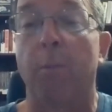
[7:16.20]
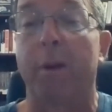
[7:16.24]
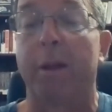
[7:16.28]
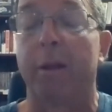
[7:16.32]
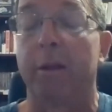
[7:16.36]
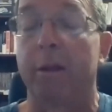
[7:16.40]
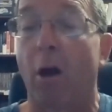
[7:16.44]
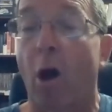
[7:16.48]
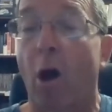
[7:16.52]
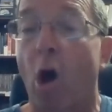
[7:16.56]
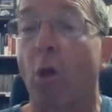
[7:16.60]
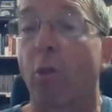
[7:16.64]
But
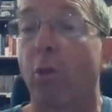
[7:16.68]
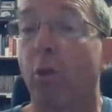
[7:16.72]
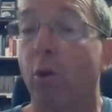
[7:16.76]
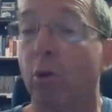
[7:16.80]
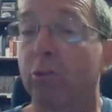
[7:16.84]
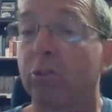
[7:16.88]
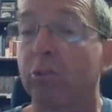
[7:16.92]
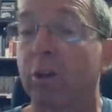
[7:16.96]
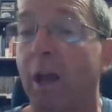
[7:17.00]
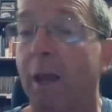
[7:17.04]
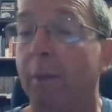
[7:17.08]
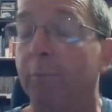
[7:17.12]
in all
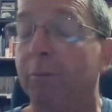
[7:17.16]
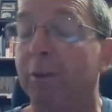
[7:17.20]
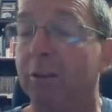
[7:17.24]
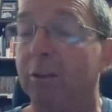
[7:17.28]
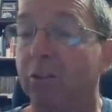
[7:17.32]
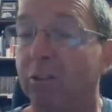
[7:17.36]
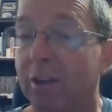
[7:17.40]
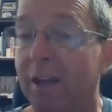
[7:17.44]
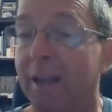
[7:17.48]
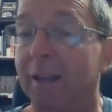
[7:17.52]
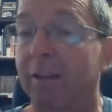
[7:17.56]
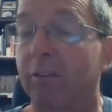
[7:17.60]
those times, he
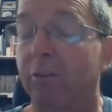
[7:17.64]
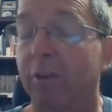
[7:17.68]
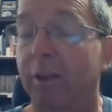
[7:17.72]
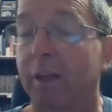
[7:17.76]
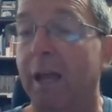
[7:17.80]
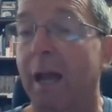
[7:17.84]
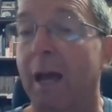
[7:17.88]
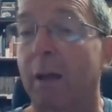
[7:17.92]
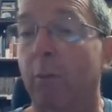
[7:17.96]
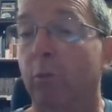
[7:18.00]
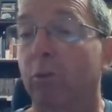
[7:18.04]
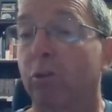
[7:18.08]
sensed
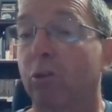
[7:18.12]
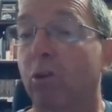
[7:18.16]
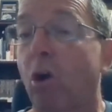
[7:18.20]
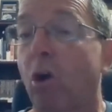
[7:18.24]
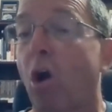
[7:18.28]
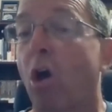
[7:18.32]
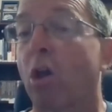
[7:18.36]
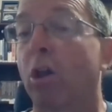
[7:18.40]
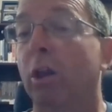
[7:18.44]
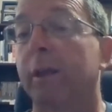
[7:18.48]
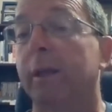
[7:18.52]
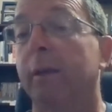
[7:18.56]
that God was
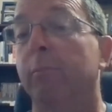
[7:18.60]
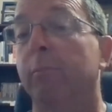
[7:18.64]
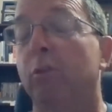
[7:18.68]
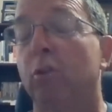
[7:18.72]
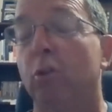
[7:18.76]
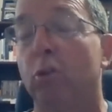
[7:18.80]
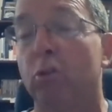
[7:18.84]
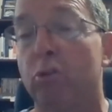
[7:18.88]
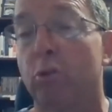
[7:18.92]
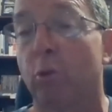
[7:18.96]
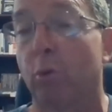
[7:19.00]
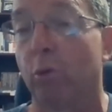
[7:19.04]
calling him
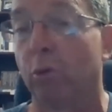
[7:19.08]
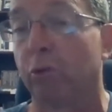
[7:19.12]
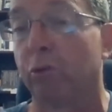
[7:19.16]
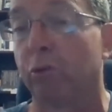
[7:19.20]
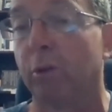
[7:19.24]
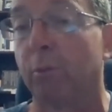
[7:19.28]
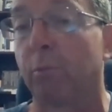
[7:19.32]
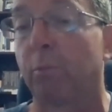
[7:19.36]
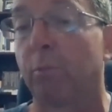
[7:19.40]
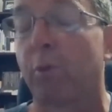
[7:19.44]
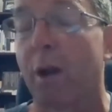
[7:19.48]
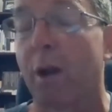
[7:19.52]
to
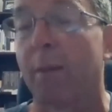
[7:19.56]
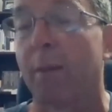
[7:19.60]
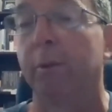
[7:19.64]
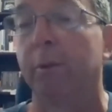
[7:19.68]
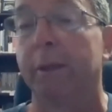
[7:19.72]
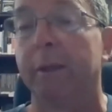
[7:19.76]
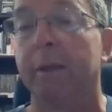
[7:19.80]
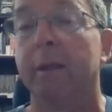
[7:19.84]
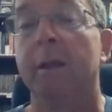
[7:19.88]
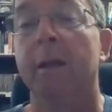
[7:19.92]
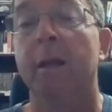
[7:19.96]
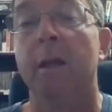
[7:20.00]
Jerusalem,
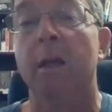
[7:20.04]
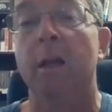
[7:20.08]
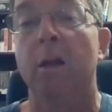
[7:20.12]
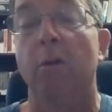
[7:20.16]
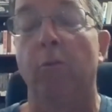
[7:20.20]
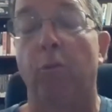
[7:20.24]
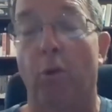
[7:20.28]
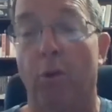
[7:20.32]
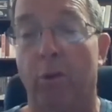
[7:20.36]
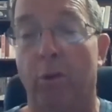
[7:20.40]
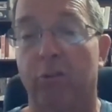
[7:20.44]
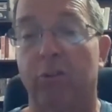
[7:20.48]
probably
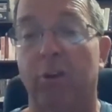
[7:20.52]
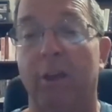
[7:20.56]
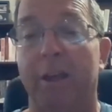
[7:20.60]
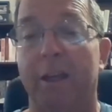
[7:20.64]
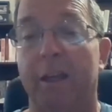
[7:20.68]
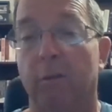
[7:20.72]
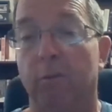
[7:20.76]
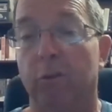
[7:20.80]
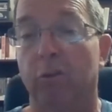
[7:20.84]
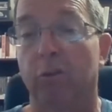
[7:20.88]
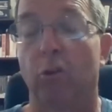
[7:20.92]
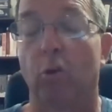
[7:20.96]
for the
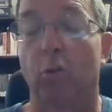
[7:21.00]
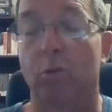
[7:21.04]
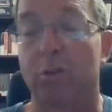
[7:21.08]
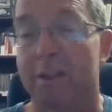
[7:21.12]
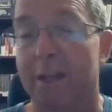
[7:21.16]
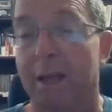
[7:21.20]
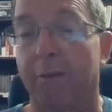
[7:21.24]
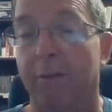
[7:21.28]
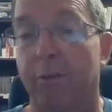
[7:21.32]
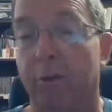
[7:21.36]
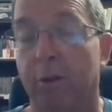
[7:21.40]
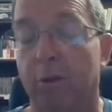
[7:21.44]
sake of his own
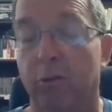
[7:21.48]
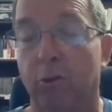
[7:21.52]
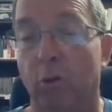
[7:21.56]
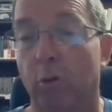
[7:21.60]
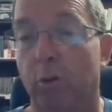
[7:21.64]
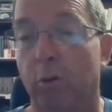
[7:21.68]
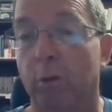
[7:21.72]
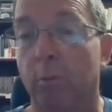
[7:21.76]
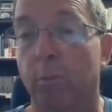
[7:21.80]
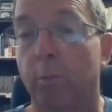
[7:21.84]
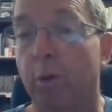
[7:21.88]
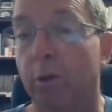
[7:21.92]
death and his
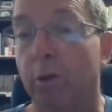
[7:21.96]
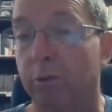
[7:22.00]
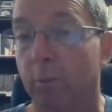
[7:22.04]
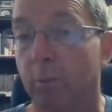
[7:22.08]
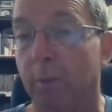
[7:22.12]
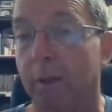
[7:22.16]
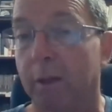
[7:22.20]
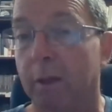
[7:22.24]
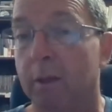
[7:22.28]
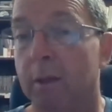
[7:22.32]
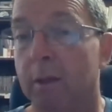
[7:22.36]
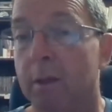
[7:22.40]
own
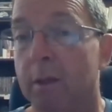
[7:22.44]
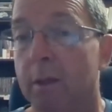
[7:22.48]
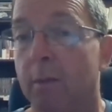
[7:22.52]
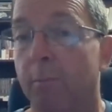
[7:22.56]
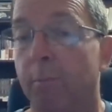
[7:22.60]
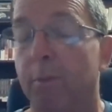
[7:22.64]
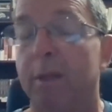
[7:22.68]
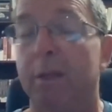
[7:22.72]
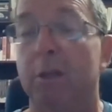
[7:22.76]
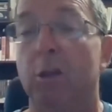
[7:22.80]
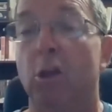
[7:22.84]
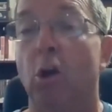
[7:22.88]
imprisonment.
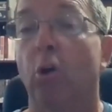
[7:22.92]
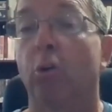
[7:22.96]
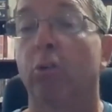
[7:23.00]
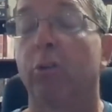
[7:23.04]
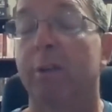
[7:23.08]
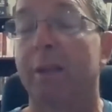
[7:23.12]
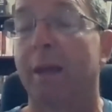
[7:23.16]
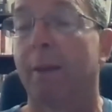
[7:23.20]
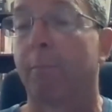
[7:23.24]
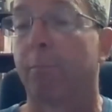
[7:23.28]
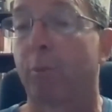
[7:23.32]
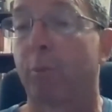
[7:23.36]
But he
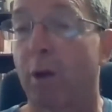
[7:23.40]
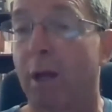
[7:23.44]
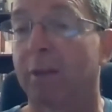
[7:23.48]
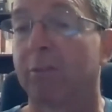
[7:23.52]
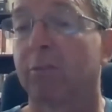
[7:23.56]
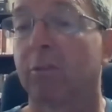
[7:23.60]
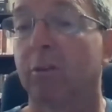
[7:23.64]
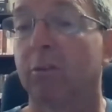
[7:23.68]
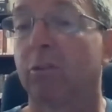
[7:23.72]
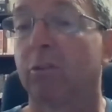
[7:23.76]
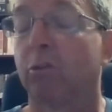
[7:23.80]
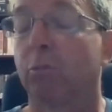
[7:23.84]
knows that
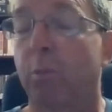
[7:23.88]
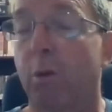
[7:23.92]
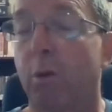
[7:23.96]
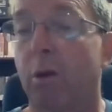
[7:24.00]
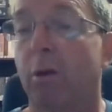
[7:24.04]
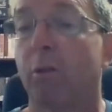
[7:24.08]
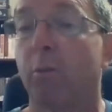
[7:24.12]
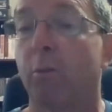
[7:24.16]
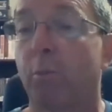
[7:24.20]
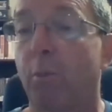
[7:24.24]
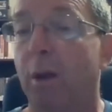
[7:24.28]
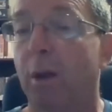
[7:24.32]
process is
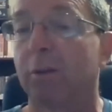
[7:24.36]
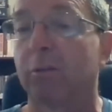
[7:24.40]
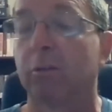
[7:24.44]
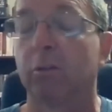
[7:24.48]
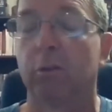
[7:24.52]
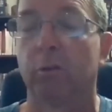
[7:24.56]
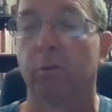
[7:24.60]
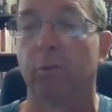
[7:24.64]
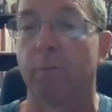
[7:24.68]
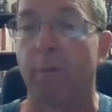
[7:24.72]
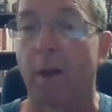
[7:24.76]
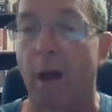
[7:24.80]
part of the
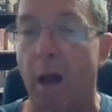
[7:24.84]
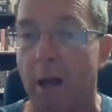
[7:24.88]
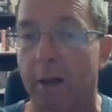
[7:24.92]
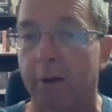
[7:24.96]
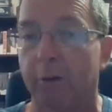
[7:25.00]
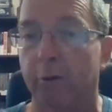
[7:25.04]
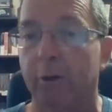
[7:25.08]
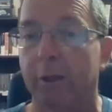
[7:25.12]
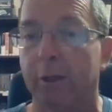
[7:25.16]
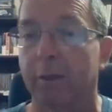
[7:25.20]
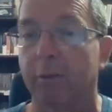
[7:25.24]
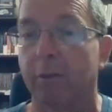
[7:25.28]
process of
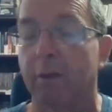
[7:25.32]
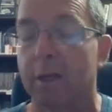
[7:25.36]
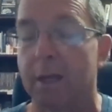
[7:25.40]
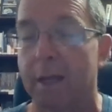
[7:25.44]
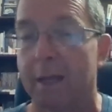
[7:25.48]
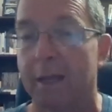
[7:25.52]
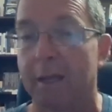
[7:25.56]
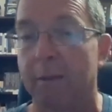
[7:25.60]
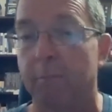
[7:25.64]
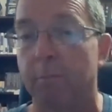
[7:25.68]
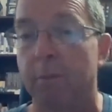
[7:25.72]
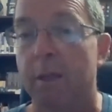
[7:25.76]
honoring the
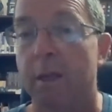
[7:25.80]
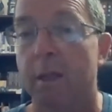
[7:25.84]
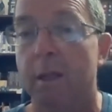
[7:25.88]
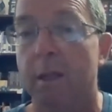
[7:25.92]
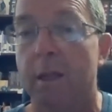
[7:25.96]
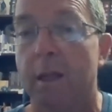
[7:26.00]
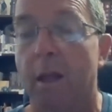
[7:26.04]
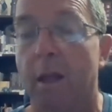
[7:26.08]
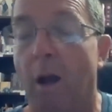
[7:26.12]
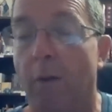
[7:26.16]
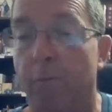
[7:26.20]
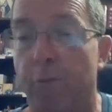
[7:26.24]
name
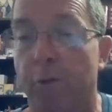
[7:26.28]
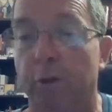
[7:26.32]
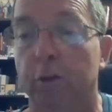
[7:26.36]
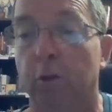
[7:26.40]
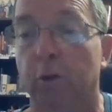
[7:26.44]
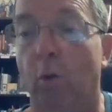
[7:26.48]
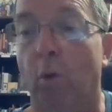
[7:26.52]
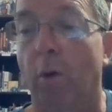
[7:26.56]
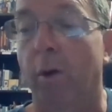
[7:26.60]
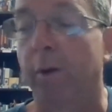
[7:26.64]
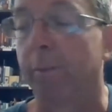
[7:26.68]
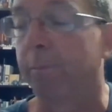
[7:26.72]
of the
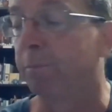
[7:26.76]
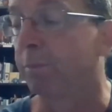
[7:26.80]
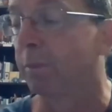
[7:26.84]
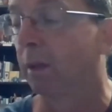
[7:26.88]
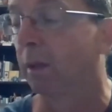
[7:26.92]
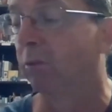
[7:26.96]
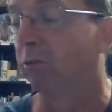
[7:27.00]
Lord